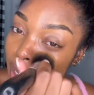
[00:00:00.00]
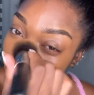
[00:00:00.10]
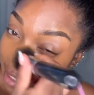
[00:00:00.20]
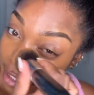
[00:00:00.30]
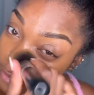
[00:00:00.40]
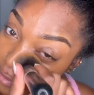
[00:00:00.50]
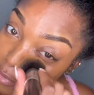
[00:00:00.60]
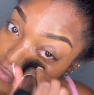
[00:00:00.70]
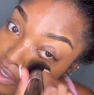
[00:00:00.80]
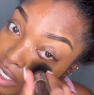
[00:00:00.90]
makeup
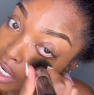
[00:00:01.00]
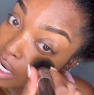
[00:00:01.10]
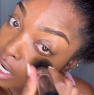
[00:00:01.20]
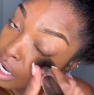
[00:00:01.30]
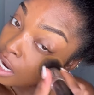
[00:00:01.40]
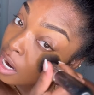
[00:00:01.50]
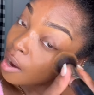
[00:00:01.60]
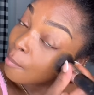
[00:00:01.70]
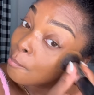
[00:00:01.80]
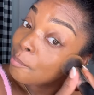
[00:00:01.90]
remover,
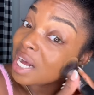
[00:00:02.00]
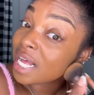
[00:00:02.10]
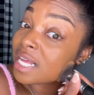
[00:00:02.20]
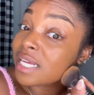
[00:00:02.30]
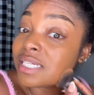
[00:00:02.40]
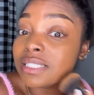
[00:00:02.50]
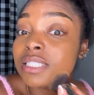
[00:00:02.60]
but